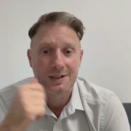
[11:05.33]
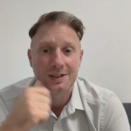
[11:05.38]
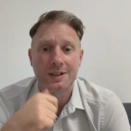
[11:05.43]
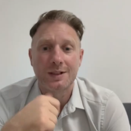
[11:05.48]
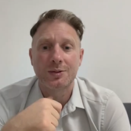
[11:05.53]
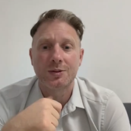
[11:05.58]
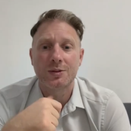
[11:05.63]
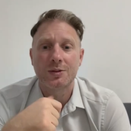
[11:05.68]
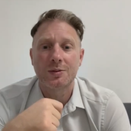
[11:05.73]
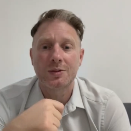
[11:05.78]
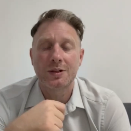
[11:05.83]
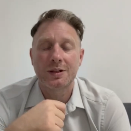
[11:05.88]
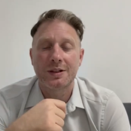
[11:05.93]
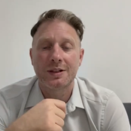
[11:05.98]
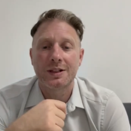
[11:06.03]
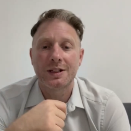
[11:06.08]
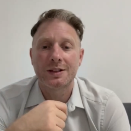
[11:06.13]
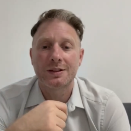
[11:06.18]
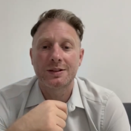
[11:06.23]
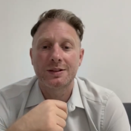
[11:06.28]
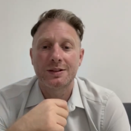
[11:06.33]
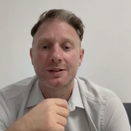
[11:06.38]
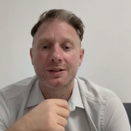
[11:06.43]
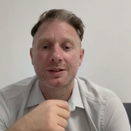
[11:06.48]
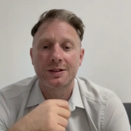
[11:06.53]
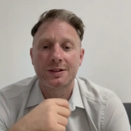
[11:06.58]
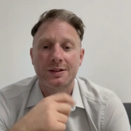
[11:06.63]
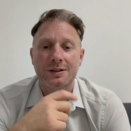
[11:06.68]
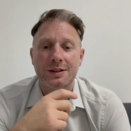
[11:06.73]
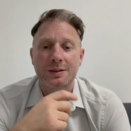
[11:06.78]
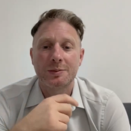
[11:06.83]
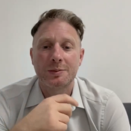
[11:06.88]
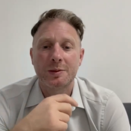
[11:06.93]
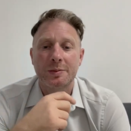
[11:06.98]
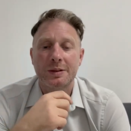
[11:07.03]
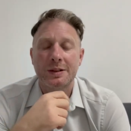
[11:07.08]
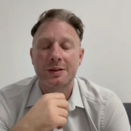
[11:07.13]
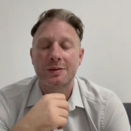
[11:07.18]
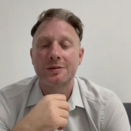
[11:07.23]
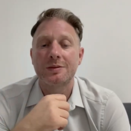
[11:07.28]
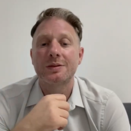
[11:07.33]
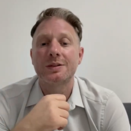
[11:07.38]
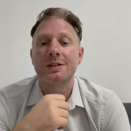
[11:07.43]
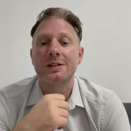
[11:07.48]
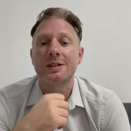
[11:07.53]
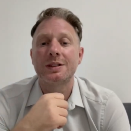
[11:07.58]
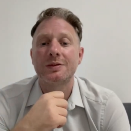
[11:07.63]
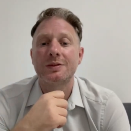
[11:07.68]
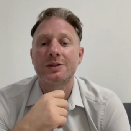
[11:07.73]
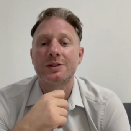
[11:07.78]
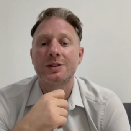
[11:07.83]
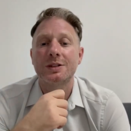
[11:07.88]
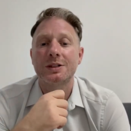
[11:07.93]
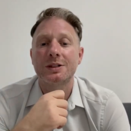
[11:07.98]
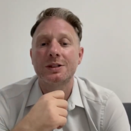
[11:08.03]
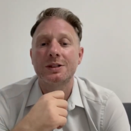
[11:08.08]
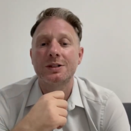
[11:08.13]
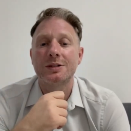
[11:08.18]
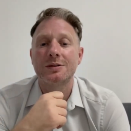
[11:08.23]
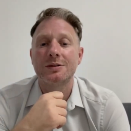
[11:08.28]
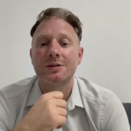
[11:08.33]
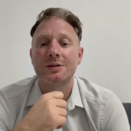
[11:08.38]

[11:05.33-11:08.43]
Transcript: it was one of the actors in The Glimmer Man with Steven Seagal,